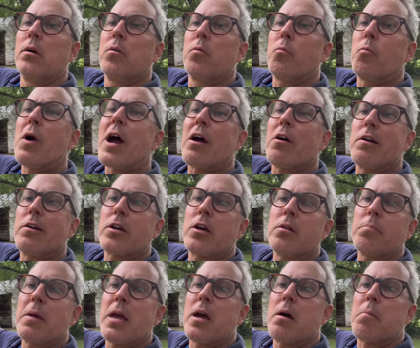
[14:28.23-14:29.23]
well, it could
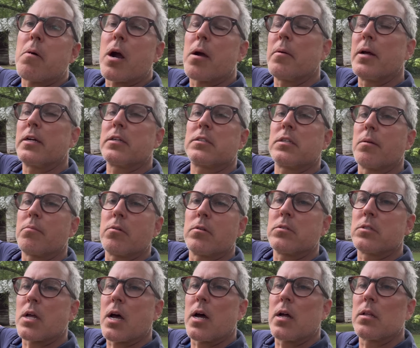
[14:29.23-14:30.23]
be an apartment, except there's
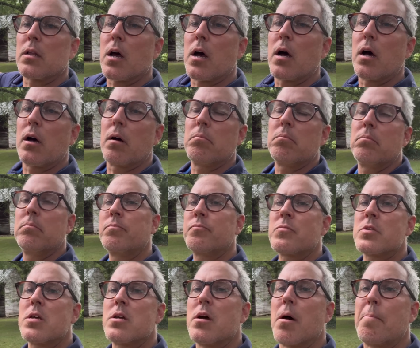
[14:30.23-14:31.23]
not
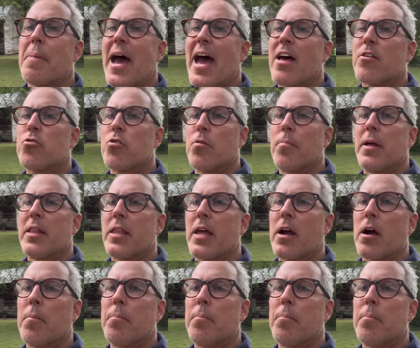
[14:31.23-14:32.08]
a bathroom in there,